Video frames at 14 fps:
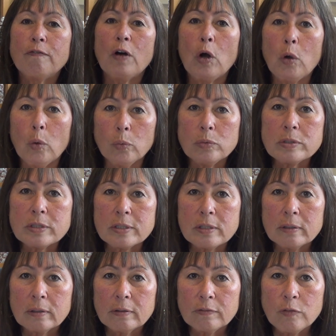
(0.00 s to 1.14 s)
phones
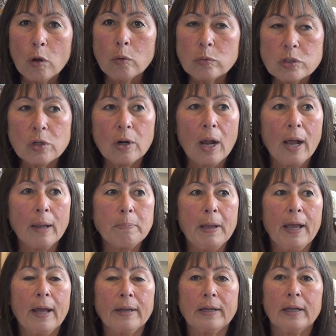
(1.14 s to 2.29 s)
or
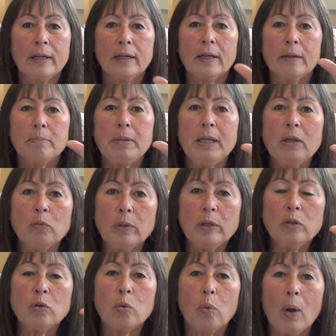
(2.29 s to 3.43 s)
iPad, being
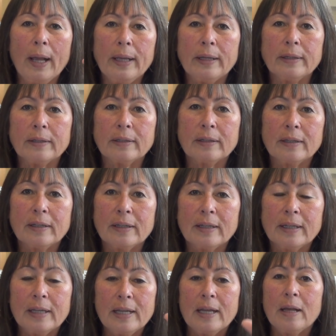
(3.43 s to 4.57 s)
real quiet.
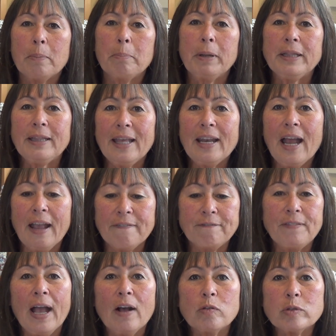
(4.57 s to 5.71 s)
But then I
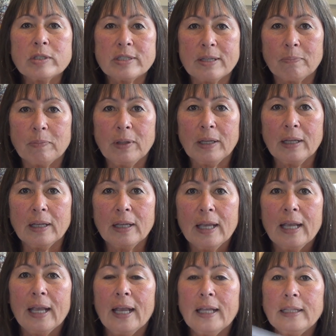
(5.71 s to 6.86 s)
found something,
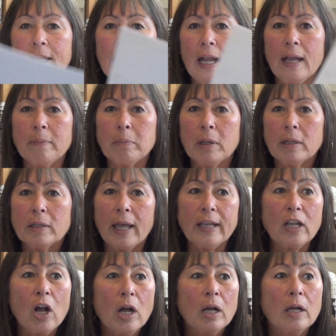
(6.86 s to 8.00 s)
and then I'm
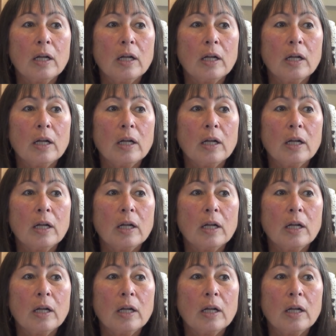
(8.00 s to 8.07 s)
like,